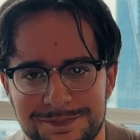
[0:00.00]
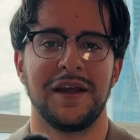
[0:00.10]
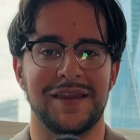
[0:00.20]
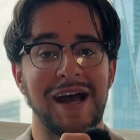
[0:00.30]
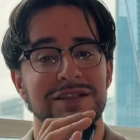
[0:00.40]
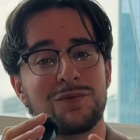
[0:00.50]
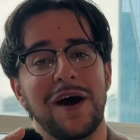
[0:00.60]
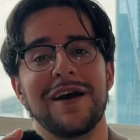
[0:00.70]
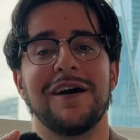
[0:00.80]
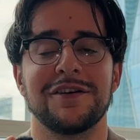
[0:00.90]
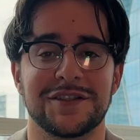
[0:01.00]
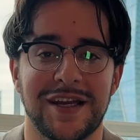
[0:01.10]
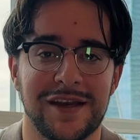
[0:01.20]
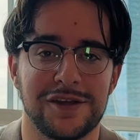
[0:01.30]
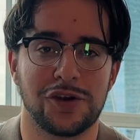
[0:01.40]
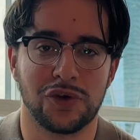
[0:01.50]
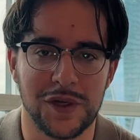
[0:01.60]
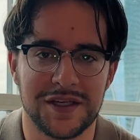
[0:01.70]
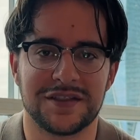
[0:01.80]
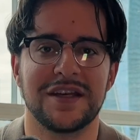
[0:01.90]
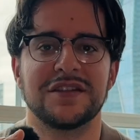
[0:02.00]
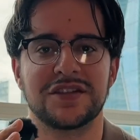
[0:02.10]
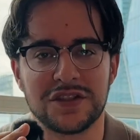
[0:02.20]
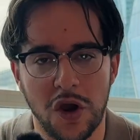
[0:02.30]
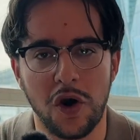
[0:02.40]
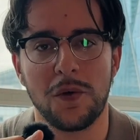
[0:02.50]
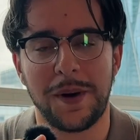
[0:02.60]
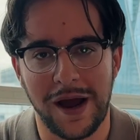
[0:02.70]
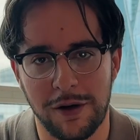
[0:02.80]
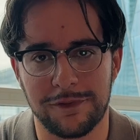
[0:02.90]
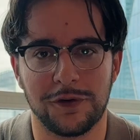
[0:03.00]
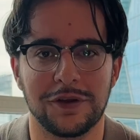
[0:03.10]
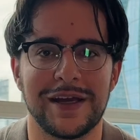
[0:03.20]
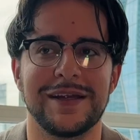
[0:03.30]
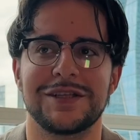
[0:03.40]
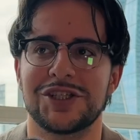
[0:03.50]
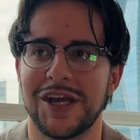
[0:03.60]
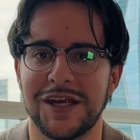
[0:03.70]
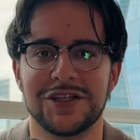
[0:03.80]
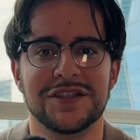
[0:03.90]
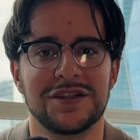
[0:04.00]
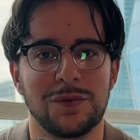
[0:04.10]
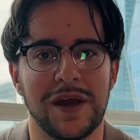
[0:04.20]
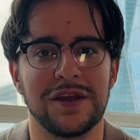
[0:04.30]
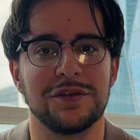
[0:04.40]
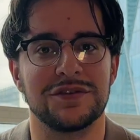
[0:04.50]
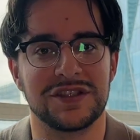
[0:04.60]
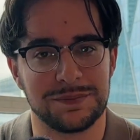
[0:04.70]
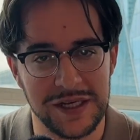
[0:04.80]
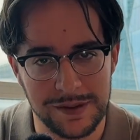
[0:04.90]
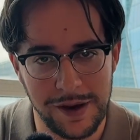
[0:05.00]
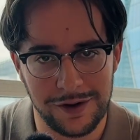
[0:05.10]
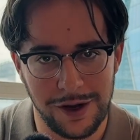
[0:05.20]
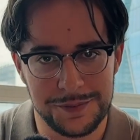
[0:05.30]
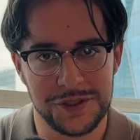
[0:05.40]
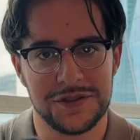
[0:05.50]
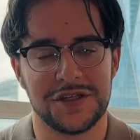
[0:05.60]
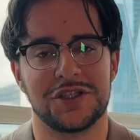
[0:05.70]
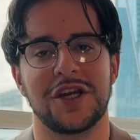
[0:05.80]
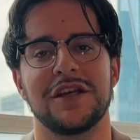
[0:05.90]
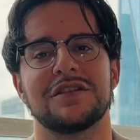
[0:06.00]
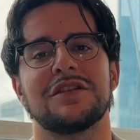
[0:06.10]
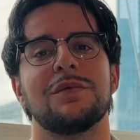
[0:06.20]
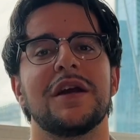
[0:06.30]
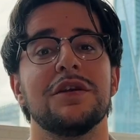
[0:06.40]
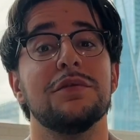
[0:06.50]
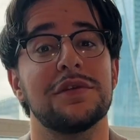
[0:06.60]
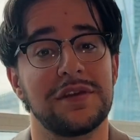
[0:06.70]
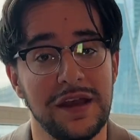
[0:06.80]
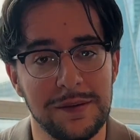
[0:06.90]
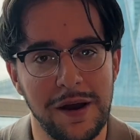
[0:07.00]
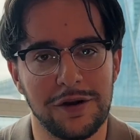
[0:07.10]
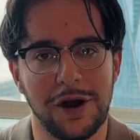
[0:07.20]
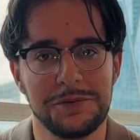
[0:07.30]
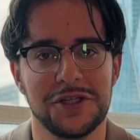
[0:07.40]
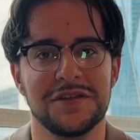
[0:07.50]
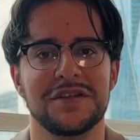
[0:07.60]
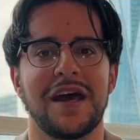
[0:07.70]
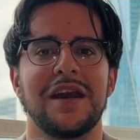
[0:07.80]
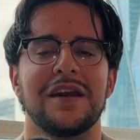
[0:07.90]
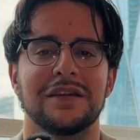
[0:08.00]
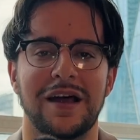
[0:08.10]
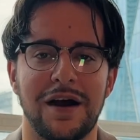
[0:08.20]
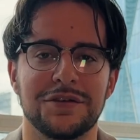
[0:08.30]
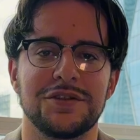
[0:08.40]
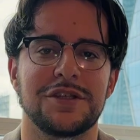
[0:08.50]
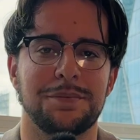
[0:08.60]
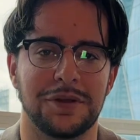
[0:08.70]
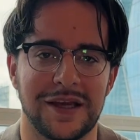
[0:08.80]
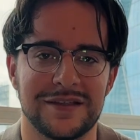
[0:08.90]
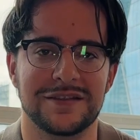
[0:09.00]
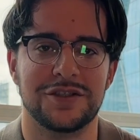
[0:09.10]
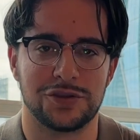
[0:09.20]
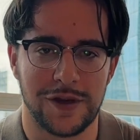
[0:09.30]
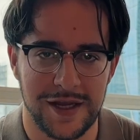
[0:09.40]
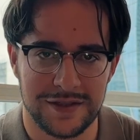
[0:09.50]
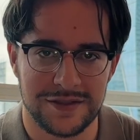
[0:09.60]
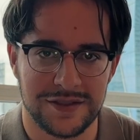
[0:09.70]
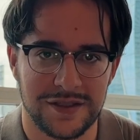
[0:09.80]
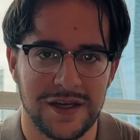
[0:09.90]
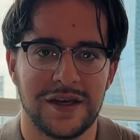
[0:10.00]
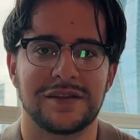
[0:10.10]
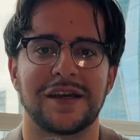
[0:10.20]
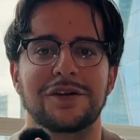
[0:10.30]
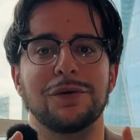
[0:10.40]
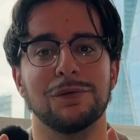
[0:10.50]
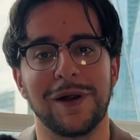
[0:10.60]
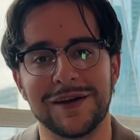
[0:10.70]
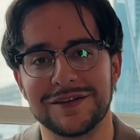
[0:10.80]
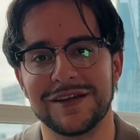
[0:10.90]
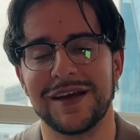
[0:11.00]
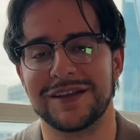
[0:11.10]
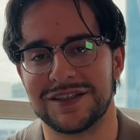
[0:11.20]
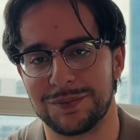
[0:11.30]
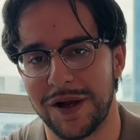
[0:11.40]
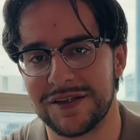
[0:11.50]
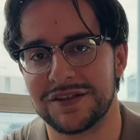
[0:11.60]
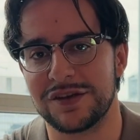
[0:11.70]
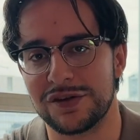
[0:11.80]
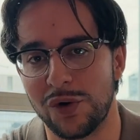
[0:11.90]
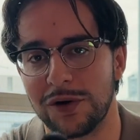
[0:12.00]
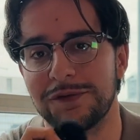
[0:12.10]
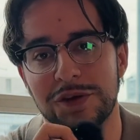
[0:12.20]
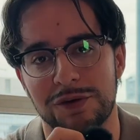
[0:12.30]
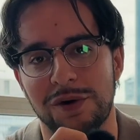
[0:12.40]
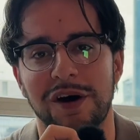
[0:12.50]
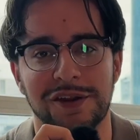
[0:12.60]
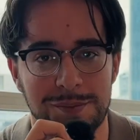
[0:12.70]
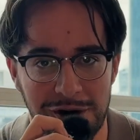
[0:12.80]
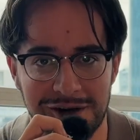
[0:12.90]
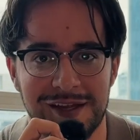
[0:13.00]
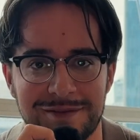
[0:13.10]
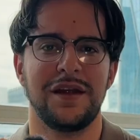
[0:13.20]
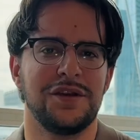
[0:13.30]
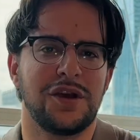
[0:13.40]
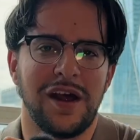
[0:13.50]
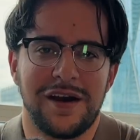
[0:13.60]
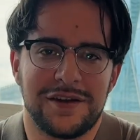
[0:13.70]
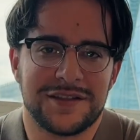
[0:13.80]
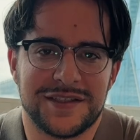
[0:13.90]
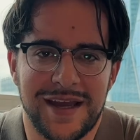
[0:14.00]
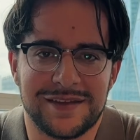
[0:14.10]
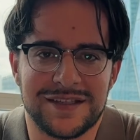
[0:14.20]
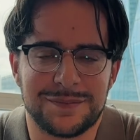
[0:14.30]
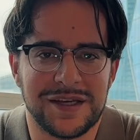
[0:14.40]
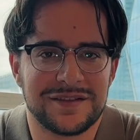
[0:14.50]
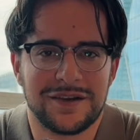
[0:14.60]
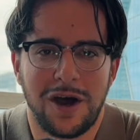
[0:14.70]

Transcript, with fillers: And that's why understanding your Greeks is so powerful. It changes the way you speak about options, it changes the way you think about options, and it allows you to place the trades that correctly express your view on the market. And you got to understand this, because